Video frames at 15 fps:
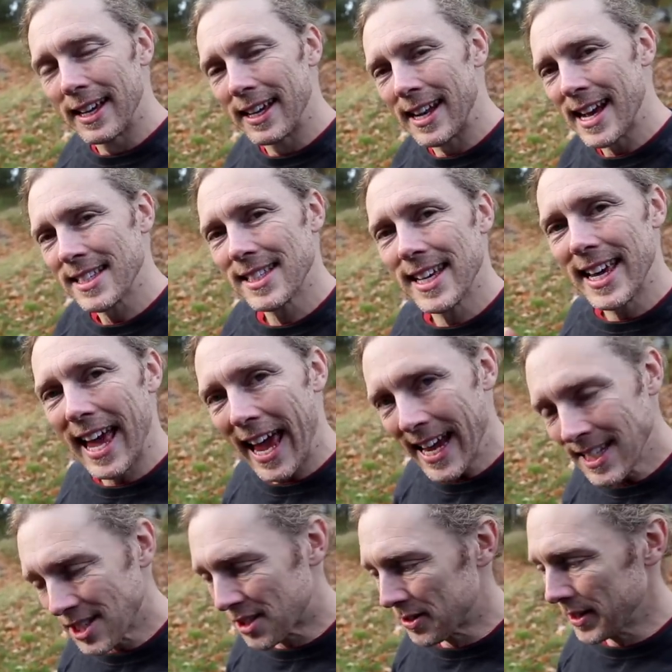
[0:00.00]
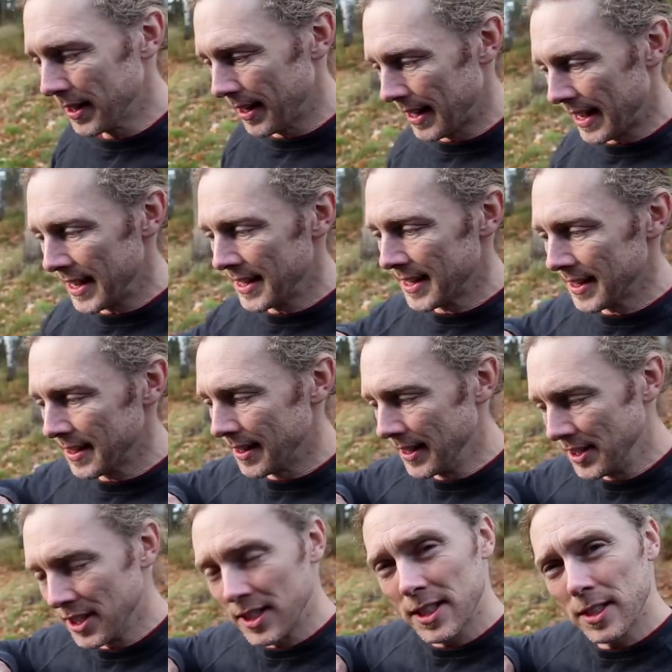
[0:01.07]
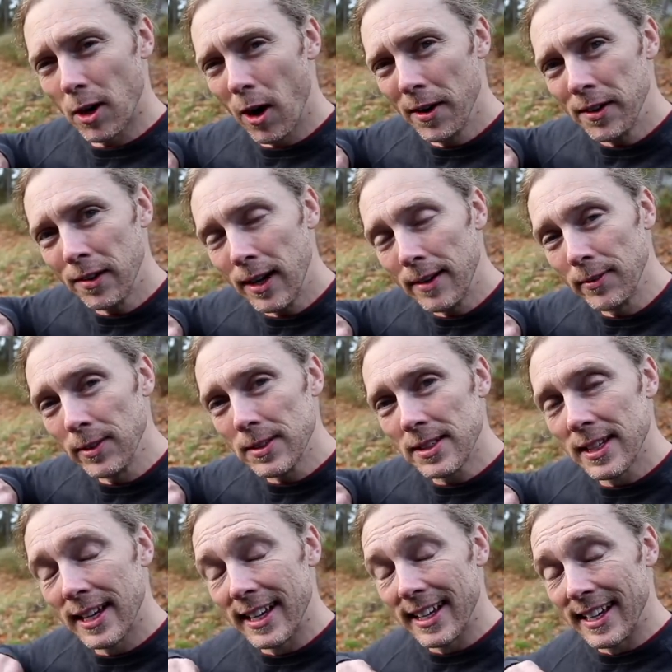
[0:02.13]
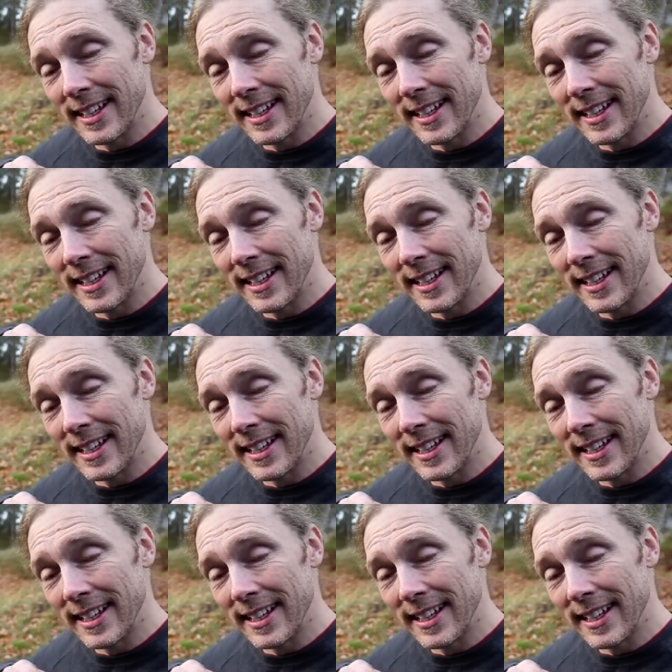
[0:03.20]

And as they answer it, I can adjust audio levels,